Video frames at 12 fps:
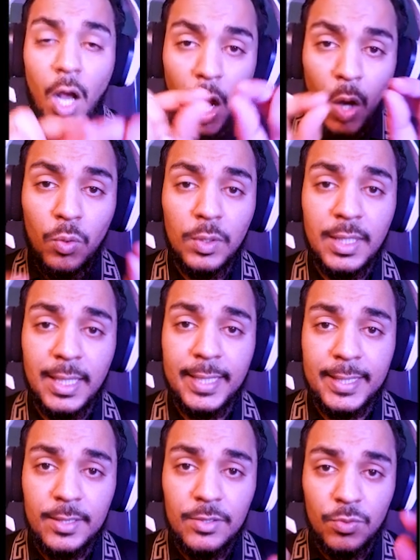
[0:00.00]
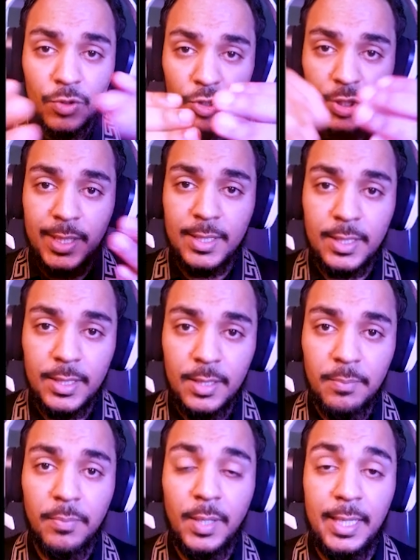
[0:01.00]
outline, to
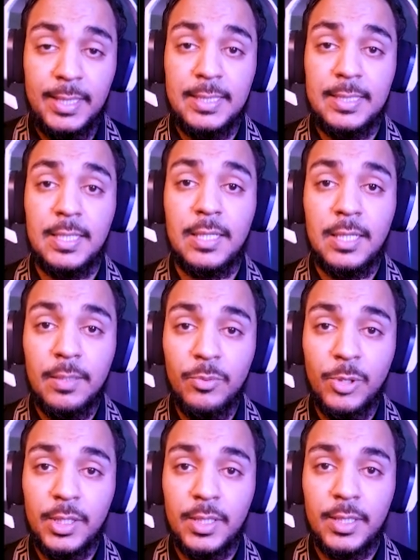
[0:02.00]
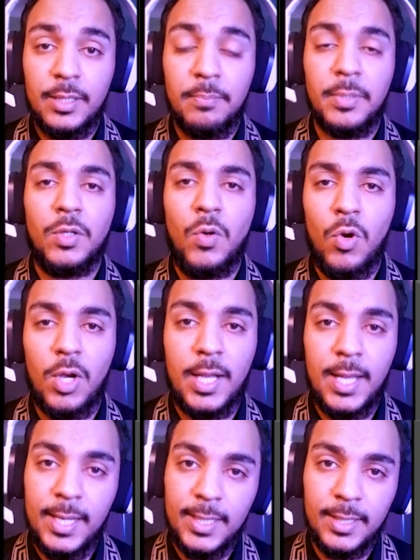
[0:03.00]
gently and deliberately but
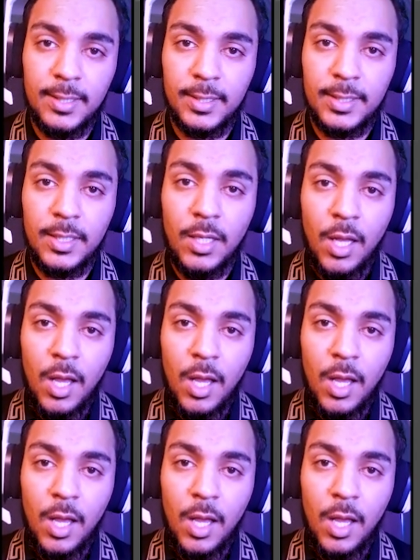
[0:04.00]
organically